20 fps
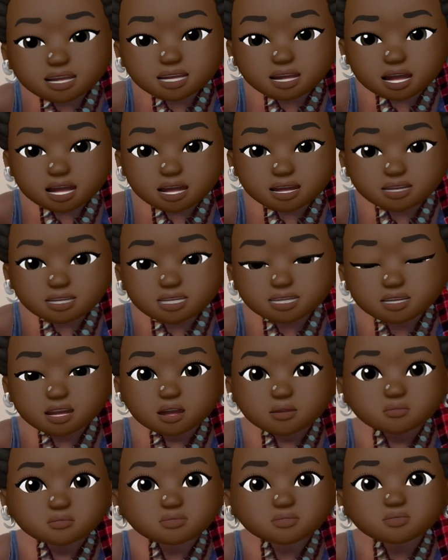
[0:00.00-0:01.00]
says.
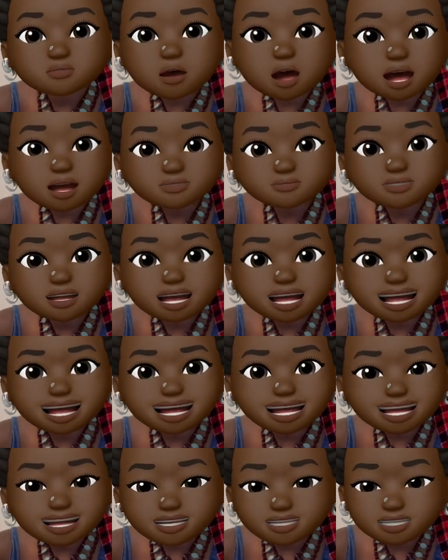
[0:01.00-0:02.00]
Before I even get
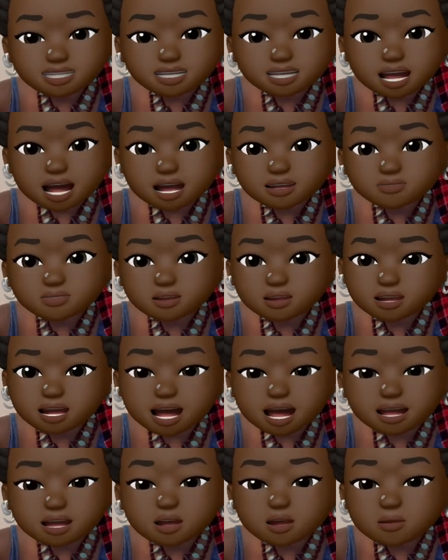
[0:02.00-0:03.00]
into that, if you're
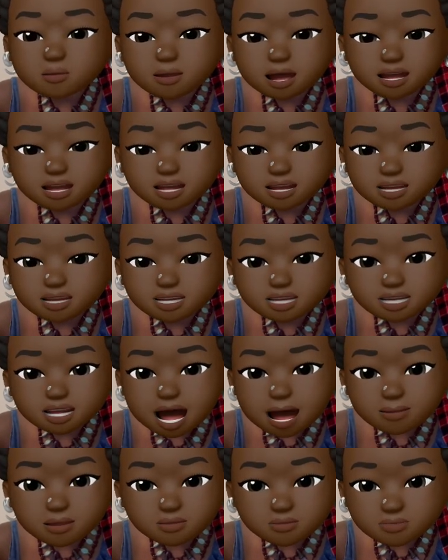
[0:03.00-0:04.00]
like, oh my goodness,
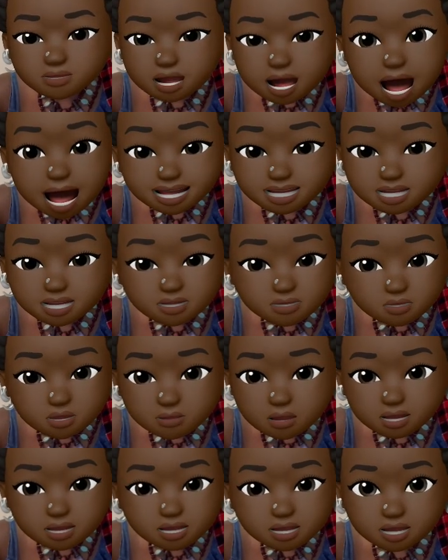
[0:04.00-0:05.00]
I still don't
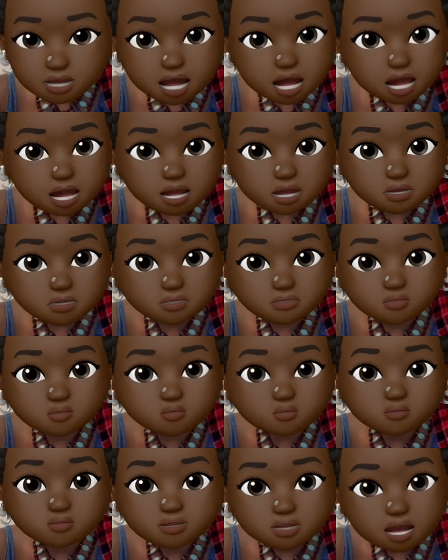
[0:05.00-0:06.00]
understand.
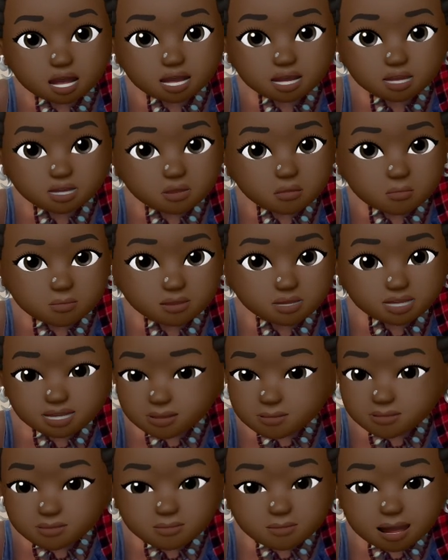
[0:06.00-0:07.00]
You saying it's gonna be
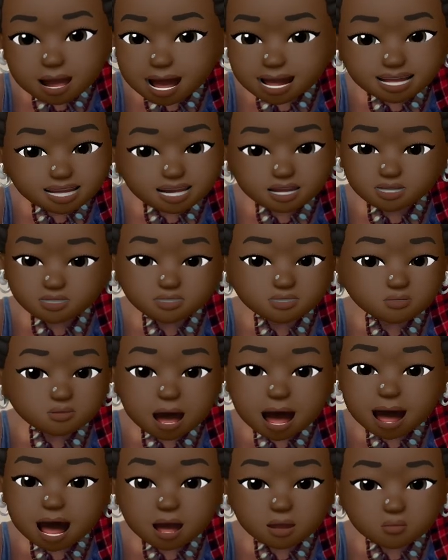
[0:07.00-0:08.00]
simple, but
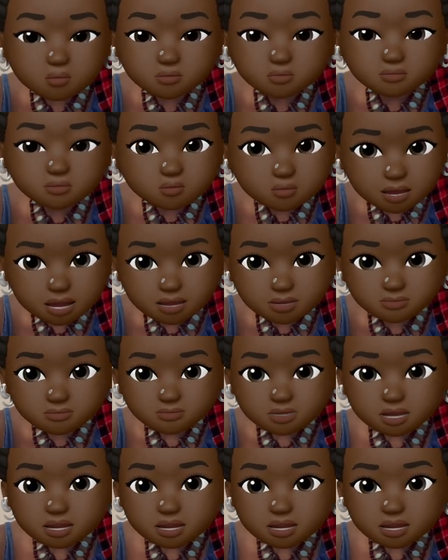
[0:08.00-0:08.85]
how, Sway?